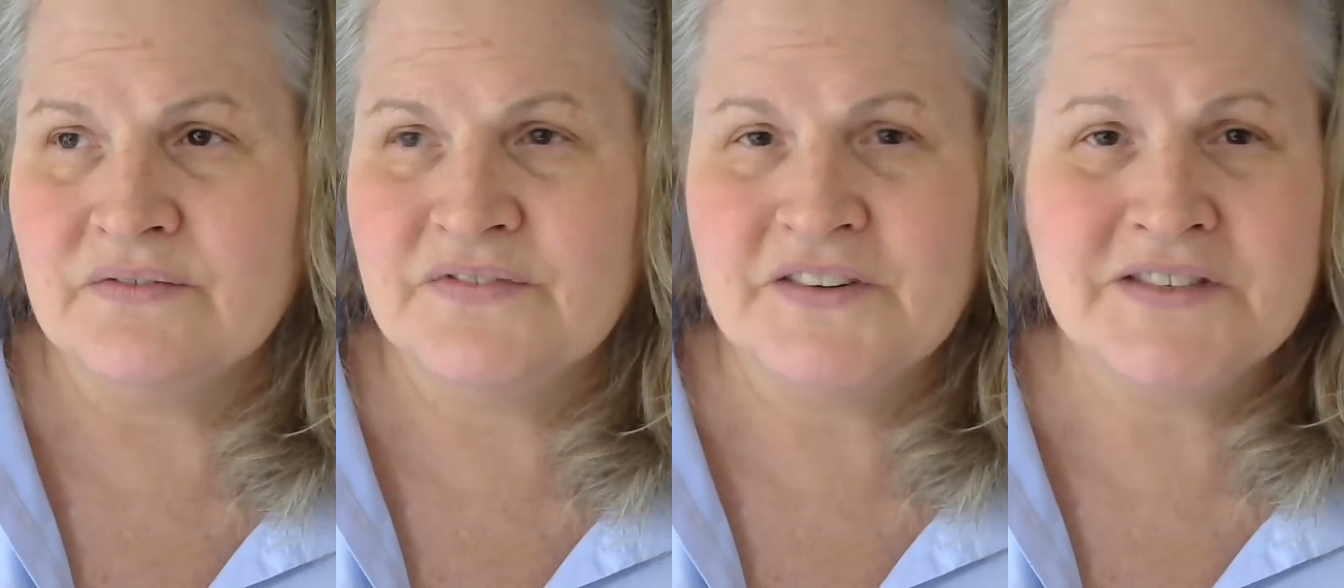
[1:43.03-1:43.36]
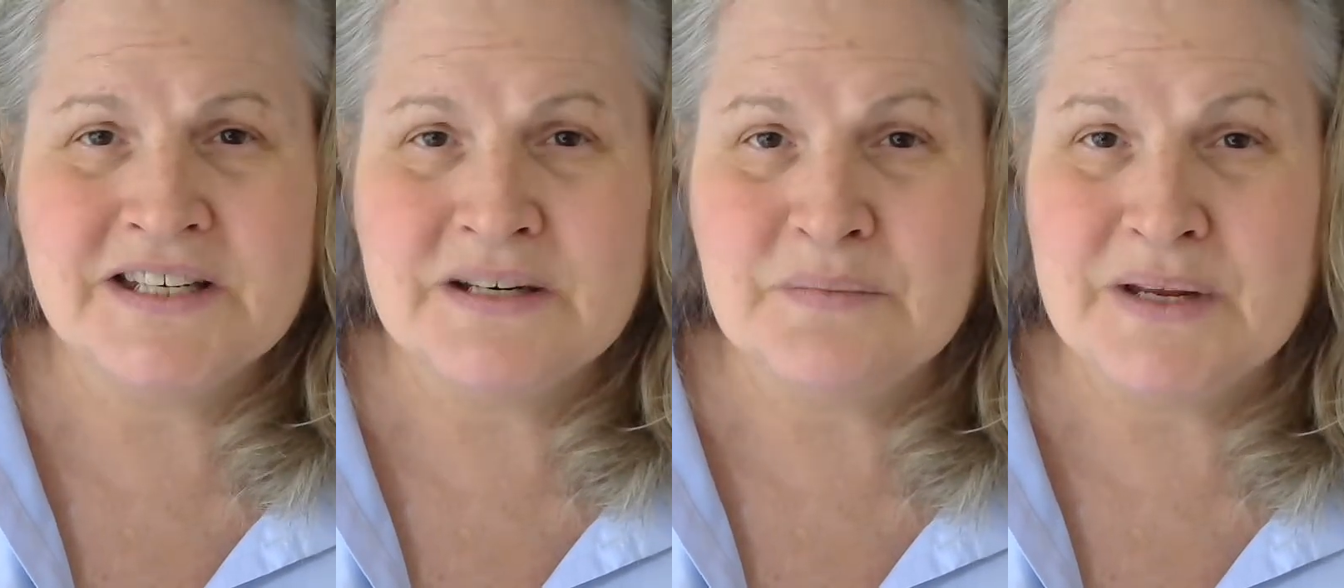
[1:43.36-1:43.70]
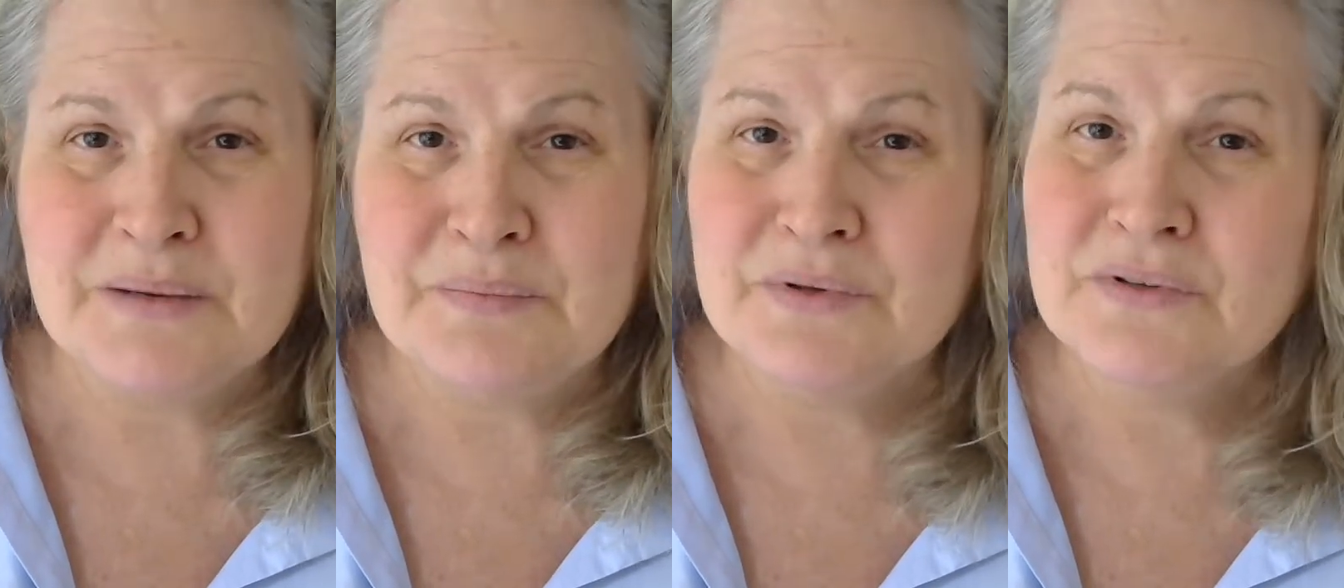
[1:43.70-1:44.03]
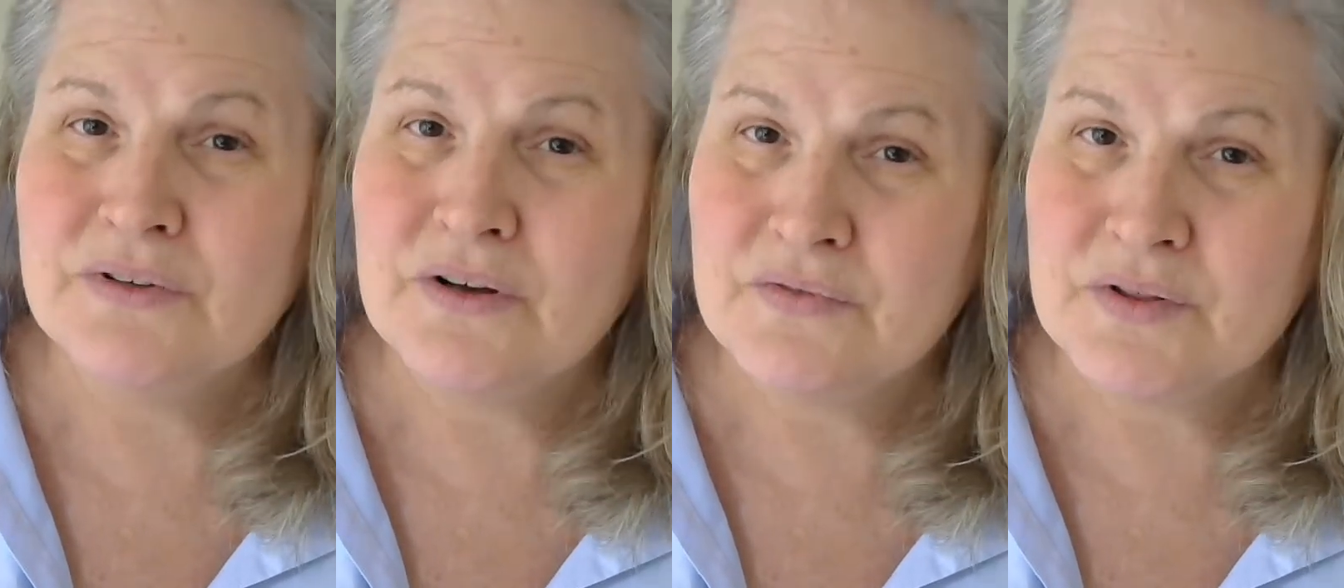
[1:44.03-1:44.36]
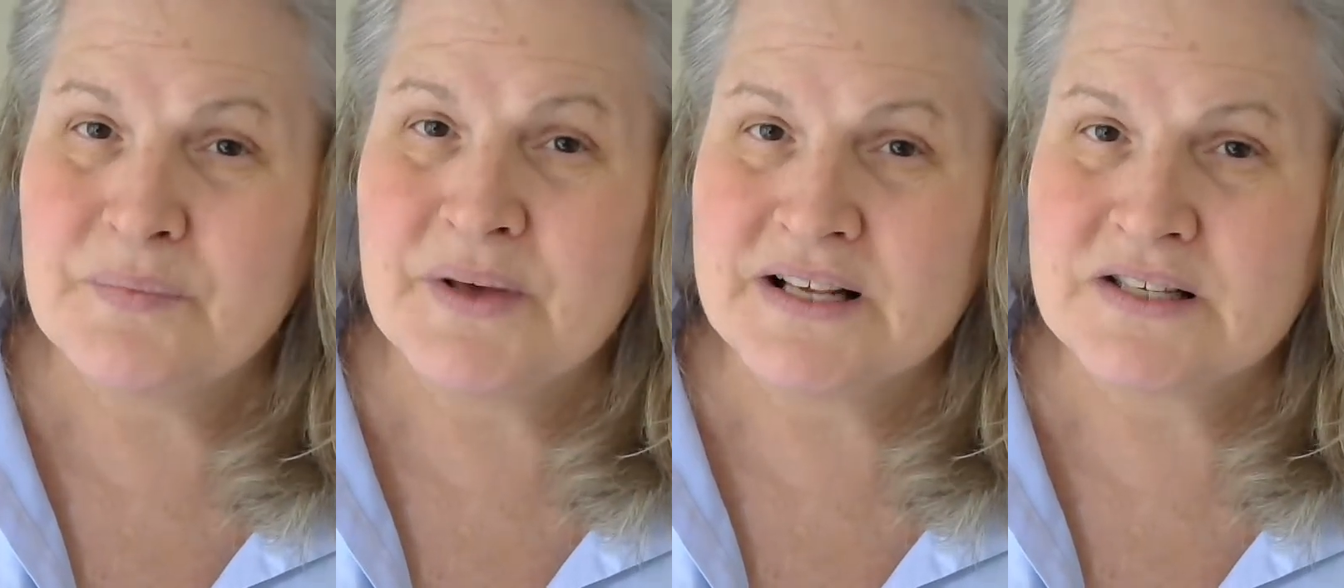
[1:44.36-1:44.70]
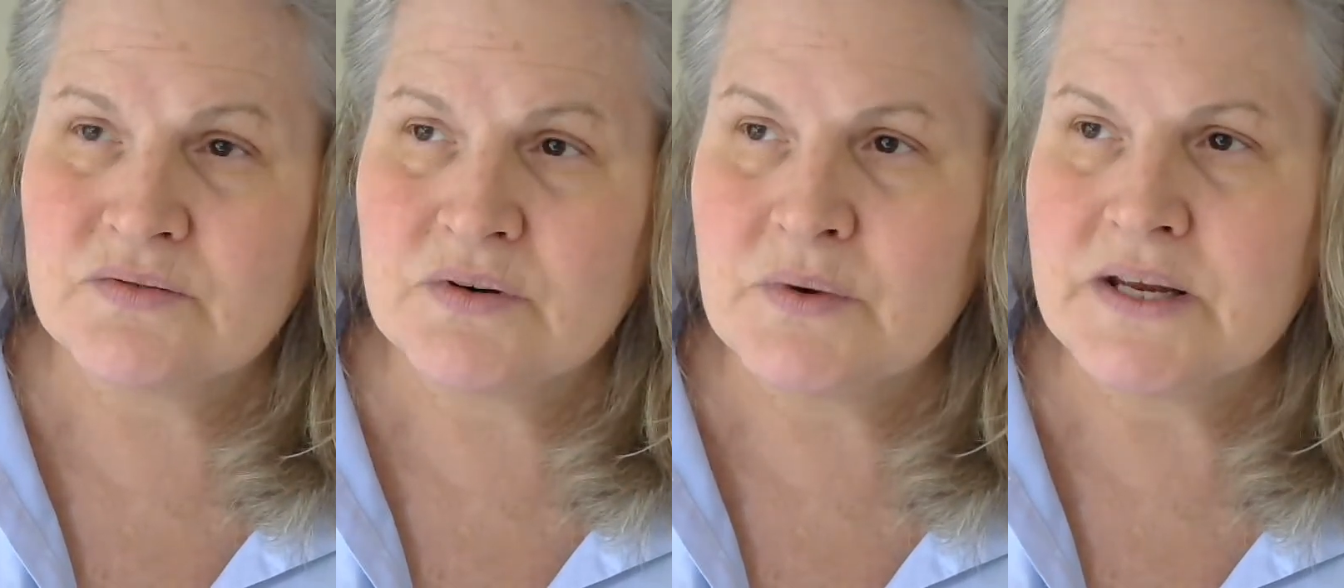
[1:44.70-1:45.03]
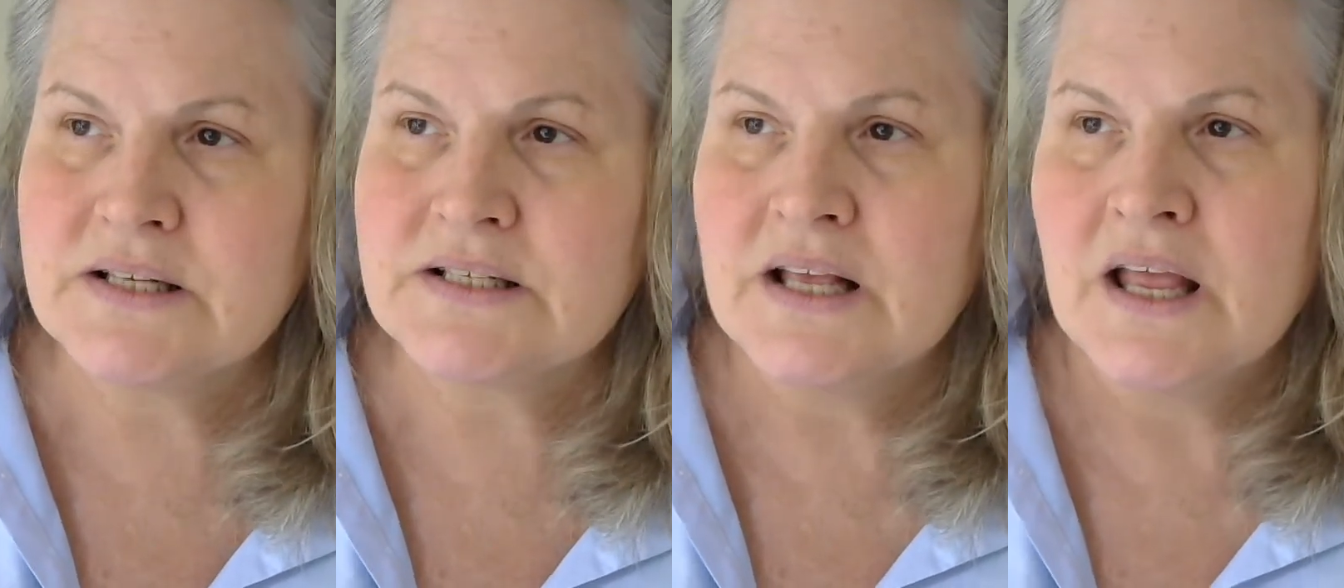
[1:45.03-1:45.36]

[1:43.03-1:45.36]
15 people over the past 3 weeks,